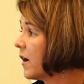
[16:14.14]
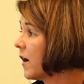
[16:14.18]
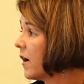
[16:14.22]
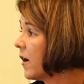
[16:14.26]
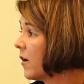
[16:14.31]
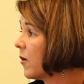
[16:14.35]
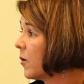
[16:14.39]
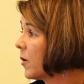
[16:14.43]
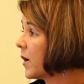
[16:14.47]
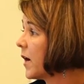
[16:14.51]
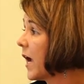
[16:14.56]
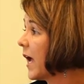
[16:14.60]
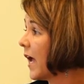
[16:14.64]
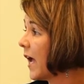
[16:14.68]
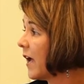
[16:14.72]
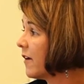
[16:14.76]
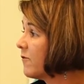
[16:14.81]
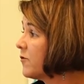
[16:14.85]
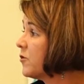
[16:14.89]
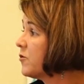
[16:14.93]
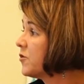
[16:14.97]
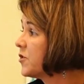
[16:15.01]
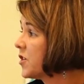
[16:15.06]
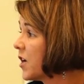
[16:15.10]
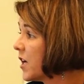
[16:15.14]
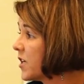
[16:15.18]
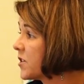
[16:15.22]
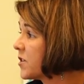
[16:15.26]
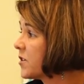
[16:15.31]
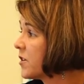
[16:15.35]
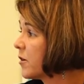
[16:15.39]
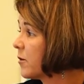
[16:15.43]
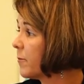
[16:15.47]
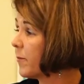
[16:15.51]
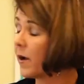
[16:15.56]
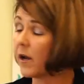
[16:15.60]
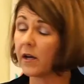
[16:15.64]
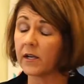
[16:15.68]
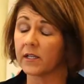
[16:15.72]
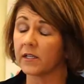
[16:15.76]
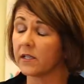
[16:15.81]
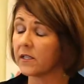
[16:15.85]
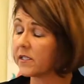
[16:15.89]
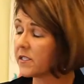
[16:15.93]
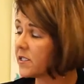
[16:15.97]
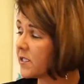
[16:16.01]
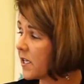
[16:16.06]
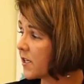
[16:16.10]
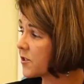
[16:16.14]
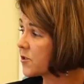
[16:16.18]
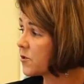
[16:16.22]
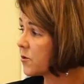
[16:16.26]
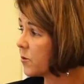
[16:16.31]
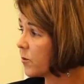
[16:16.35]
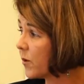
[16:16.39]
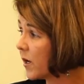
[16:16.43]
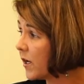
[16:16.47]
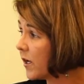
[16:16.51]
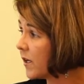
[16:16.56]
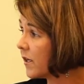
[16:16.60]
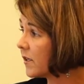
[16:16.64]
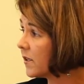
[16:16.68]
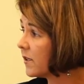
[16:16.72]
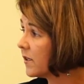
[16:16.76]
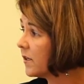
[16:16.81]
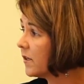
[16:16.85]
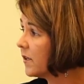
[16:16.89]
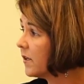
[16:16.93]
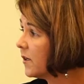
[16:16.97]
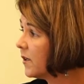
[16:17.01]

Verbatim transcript: or have you touch their body in a sexual way